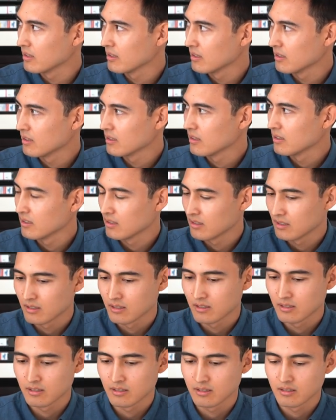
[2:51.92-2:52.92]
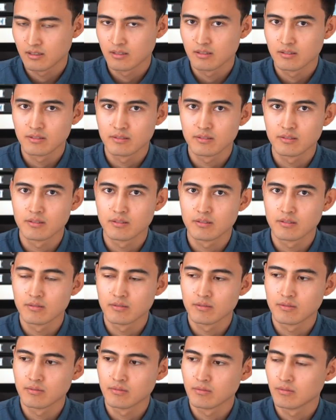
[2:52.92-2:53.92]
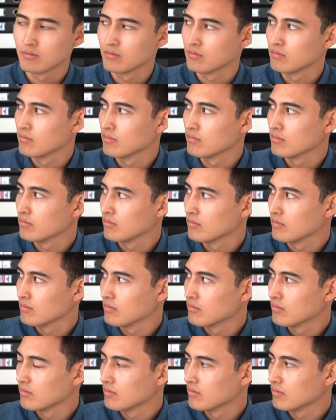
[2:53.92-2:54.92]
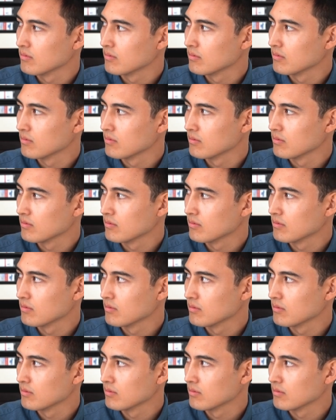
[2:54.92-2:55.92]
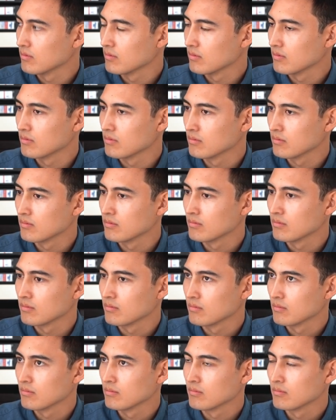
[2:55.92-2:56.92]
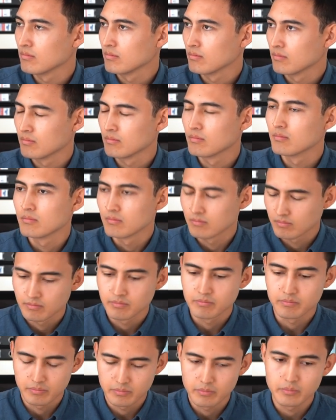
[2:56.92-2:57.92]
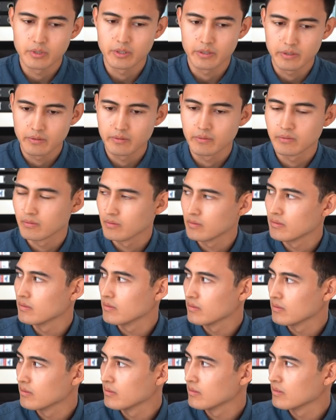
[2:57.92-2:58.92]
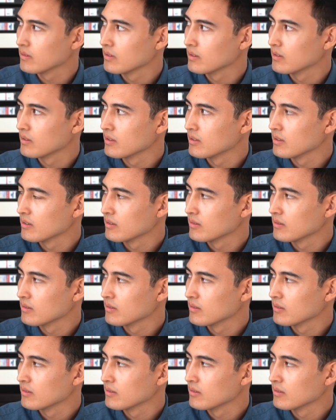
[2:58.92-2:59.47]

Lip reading: This person isn't speaking.